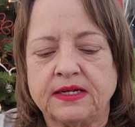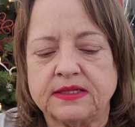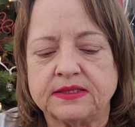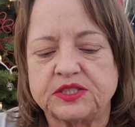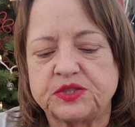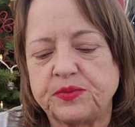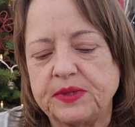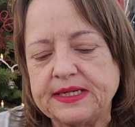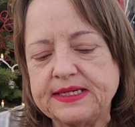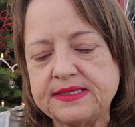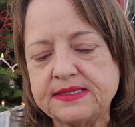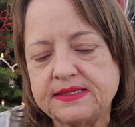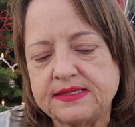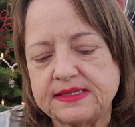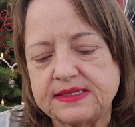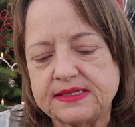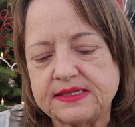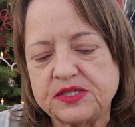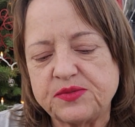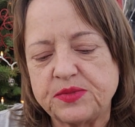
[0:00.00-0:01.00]
Space
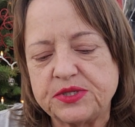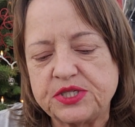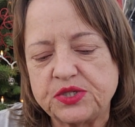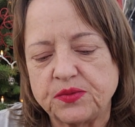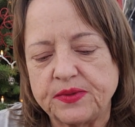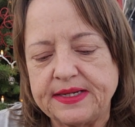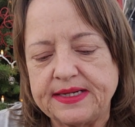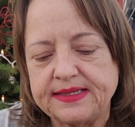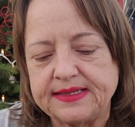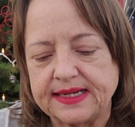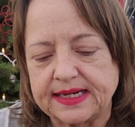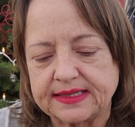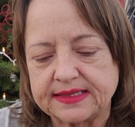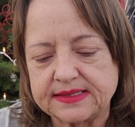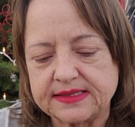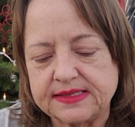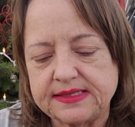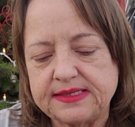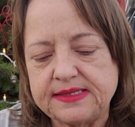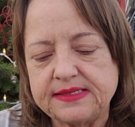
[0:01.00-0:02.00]
is between
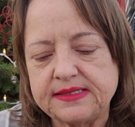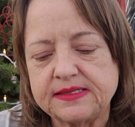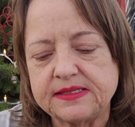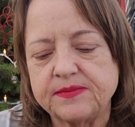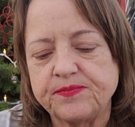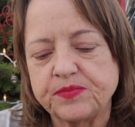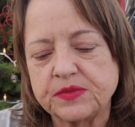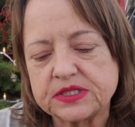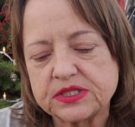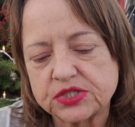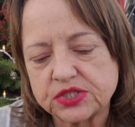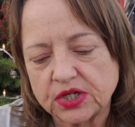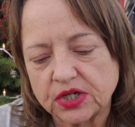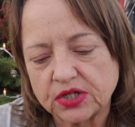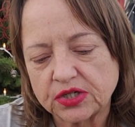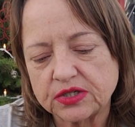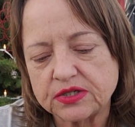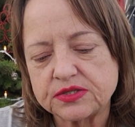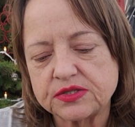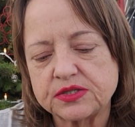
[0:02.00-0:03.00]
galaxies,
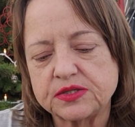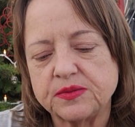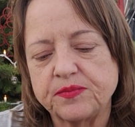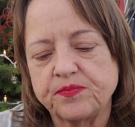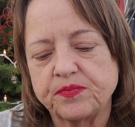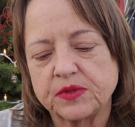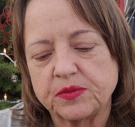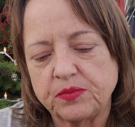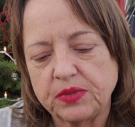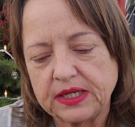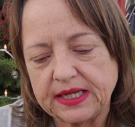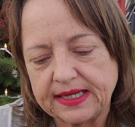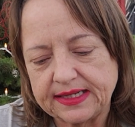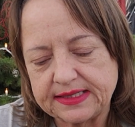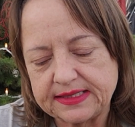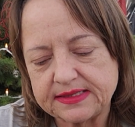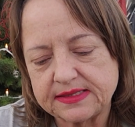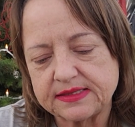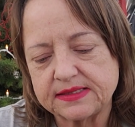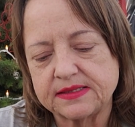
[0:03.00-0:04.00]
stars,
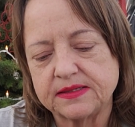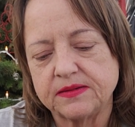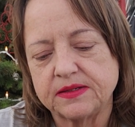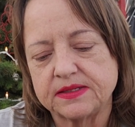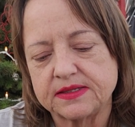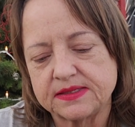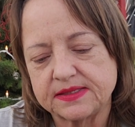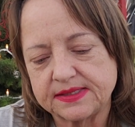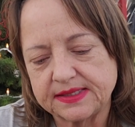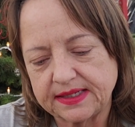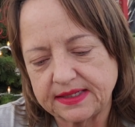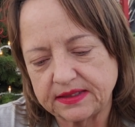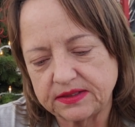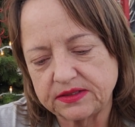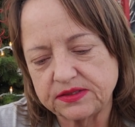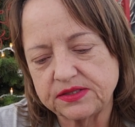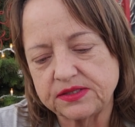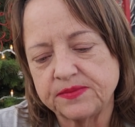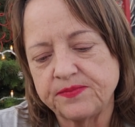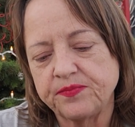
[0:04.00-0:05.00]
planets,
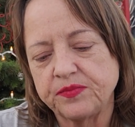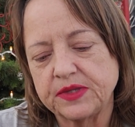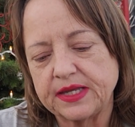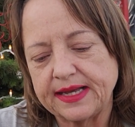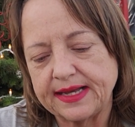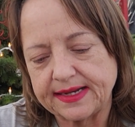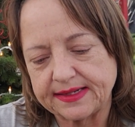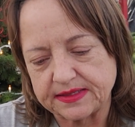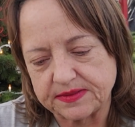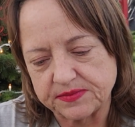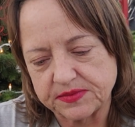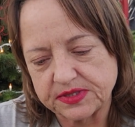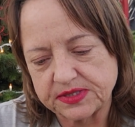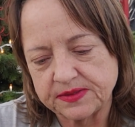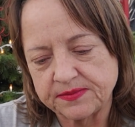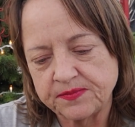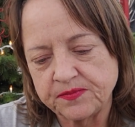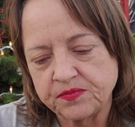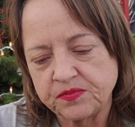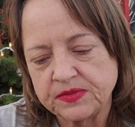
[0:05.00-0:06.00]
cells, atoms.
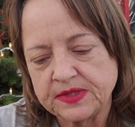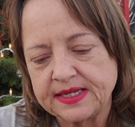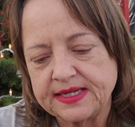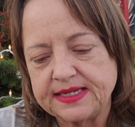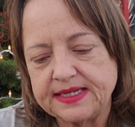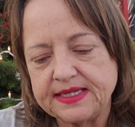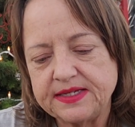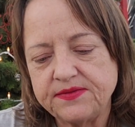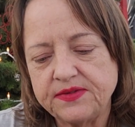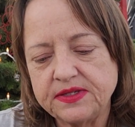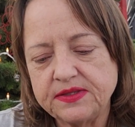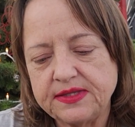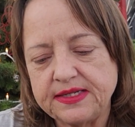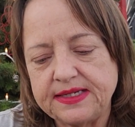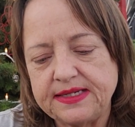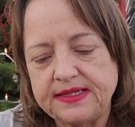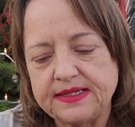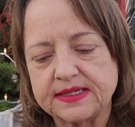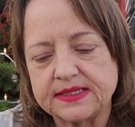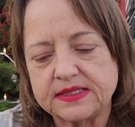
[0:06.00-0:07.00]
Even
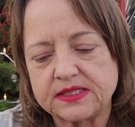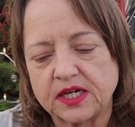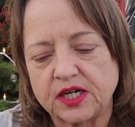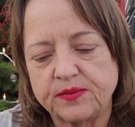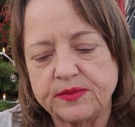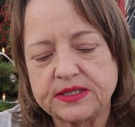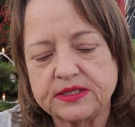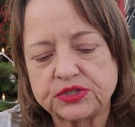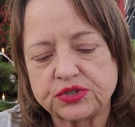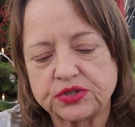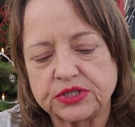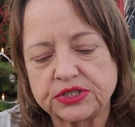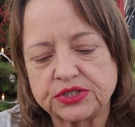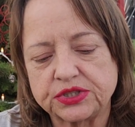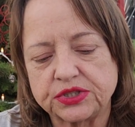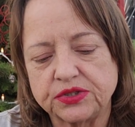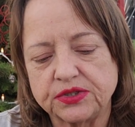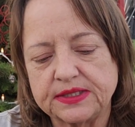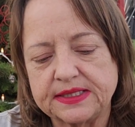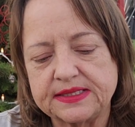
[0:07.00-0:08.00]
the atomic
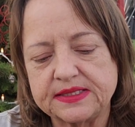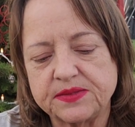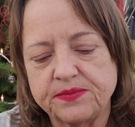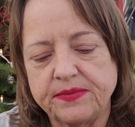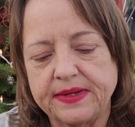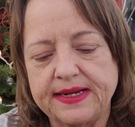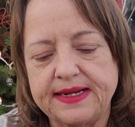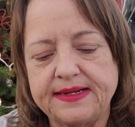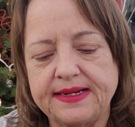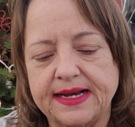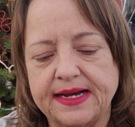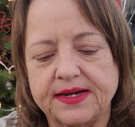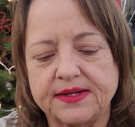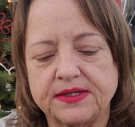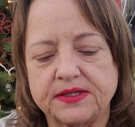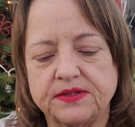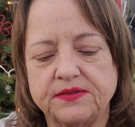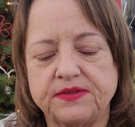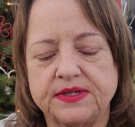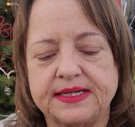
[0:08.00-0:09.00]
structure is made out
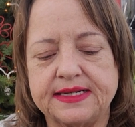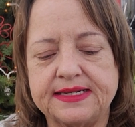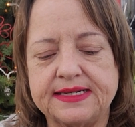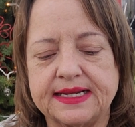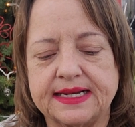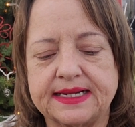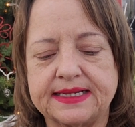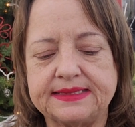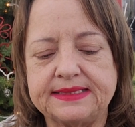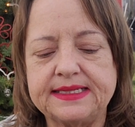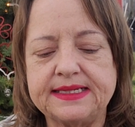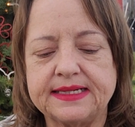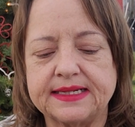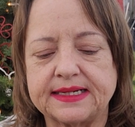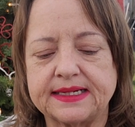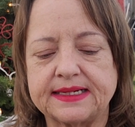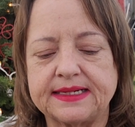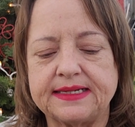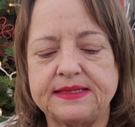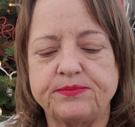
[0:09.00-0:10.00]
of
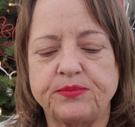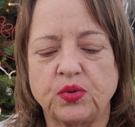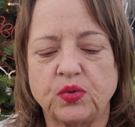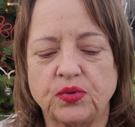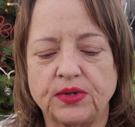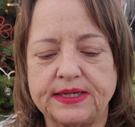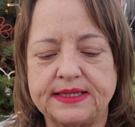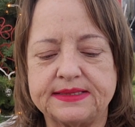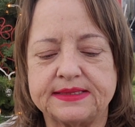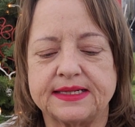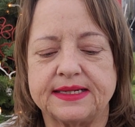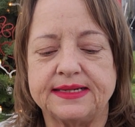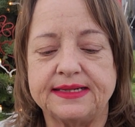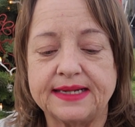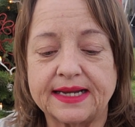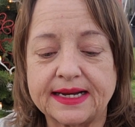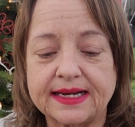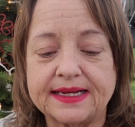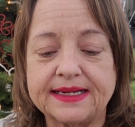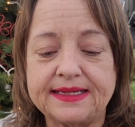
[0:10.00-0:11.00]

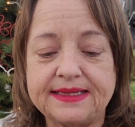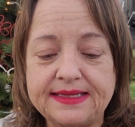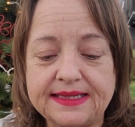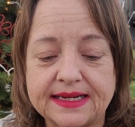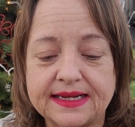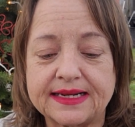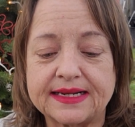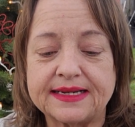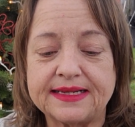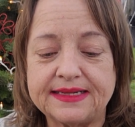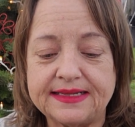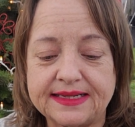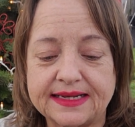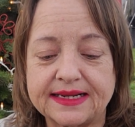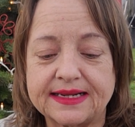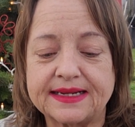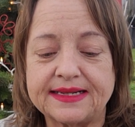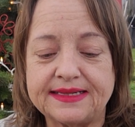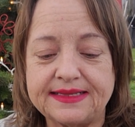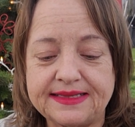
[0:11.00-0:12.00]

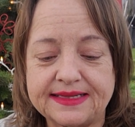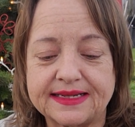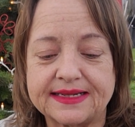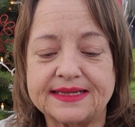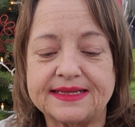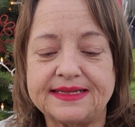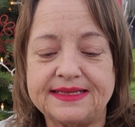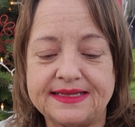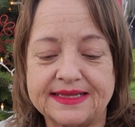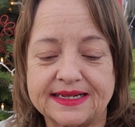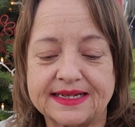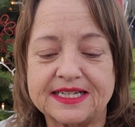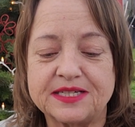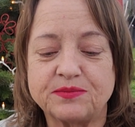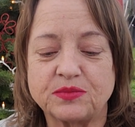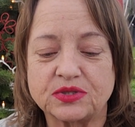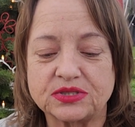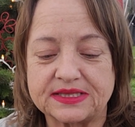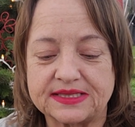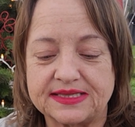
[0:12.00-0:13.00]

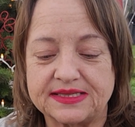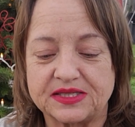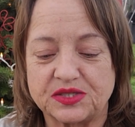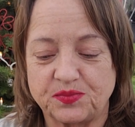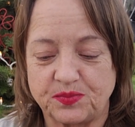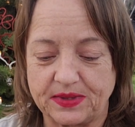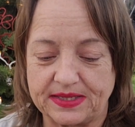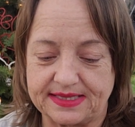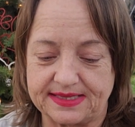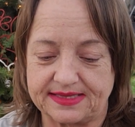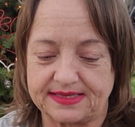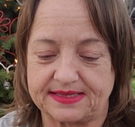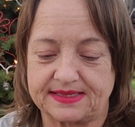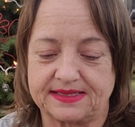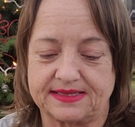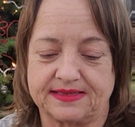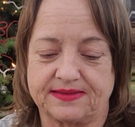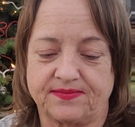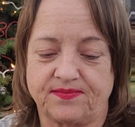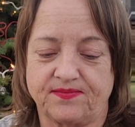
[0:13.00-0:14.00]
99.99999% space.